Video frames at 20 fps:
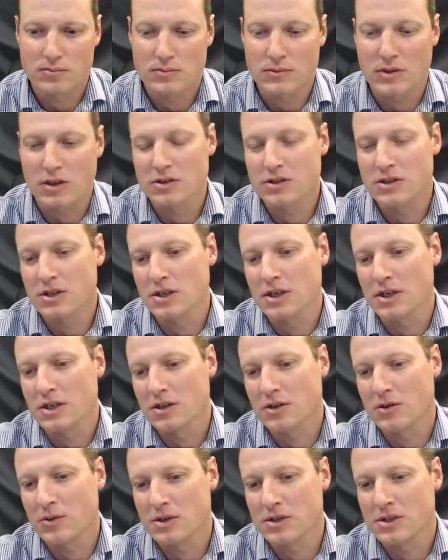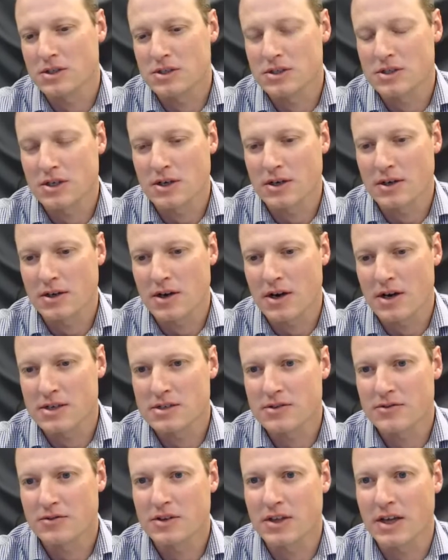Don't see any other questions. Yeah, guys,
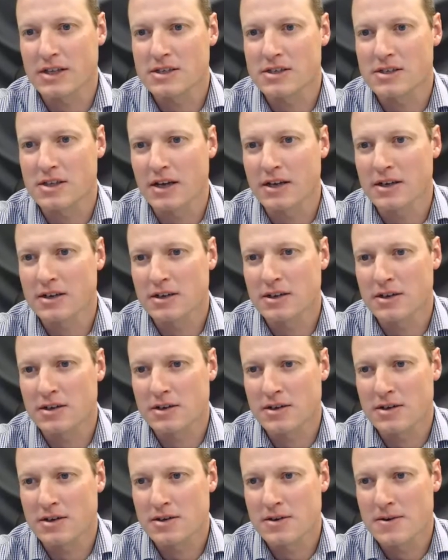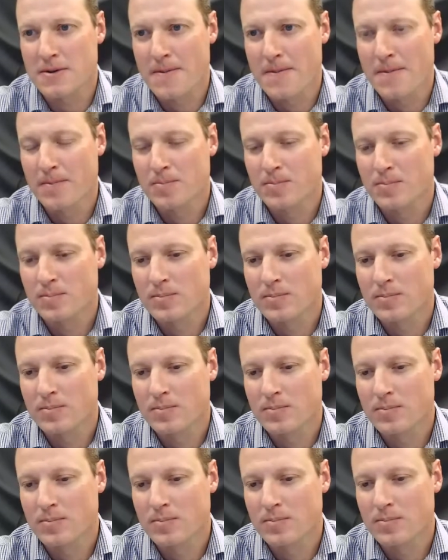if that's done, then
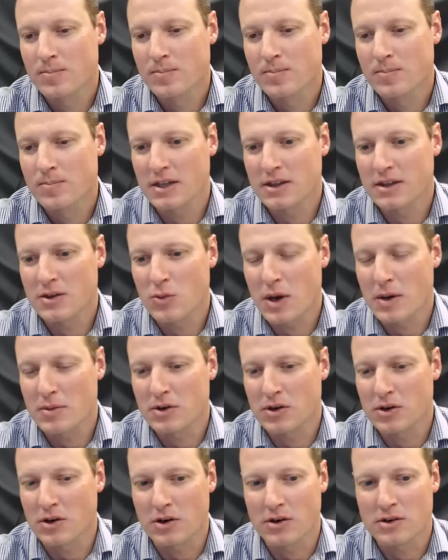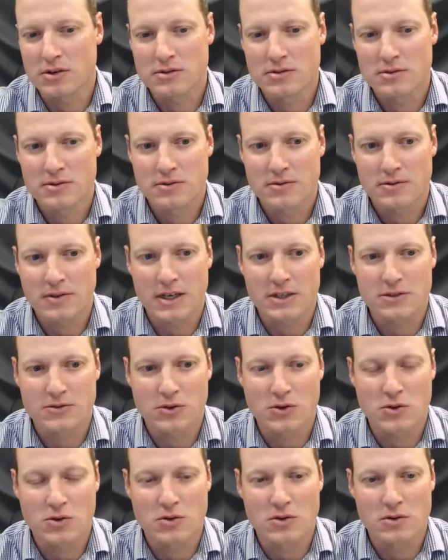I'm going to end the webinar. Thanks
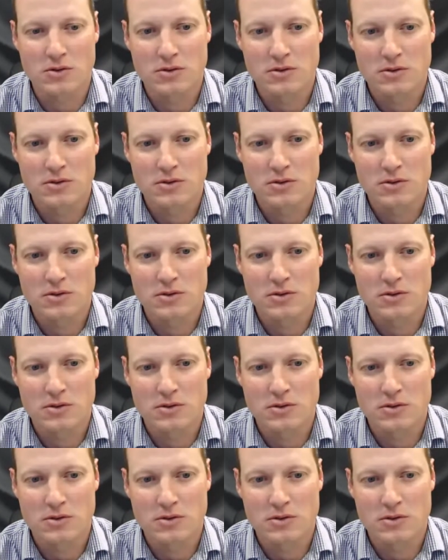for